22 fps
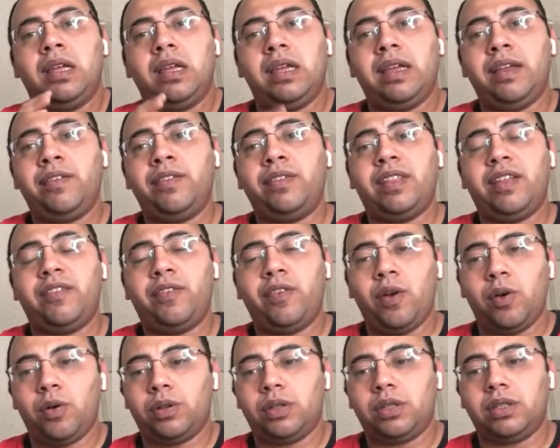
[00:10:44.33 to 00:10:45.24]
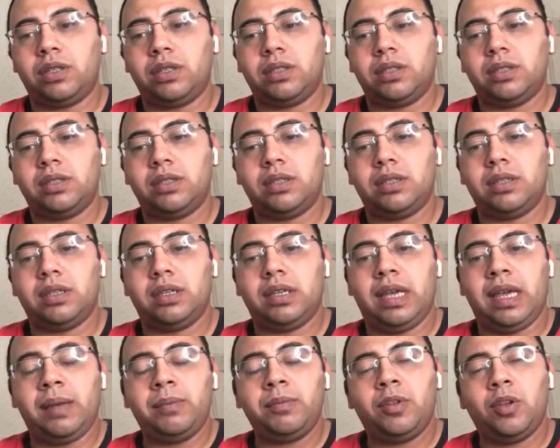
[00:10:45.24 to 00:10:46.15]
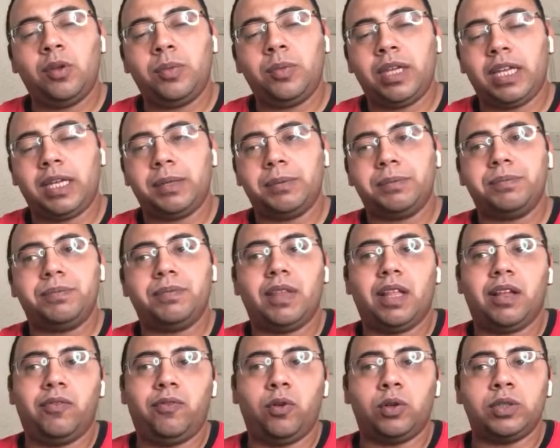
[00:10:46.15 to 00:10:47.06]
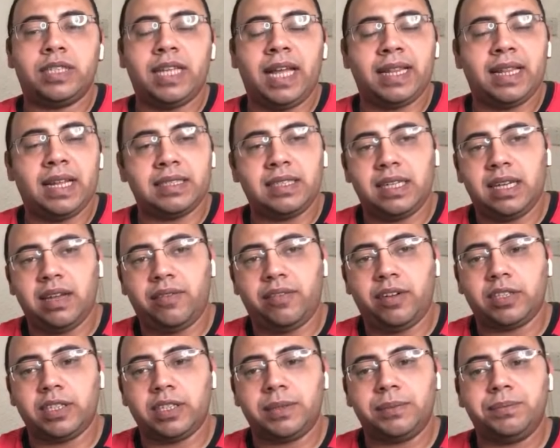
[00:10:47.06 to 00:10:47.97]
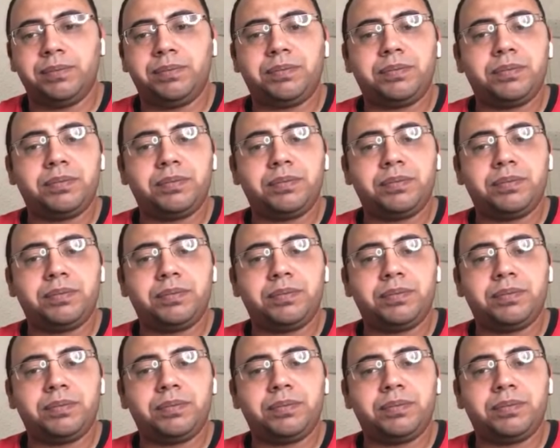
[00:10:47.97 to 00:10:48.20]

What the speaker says: If the phone came to me for data recovery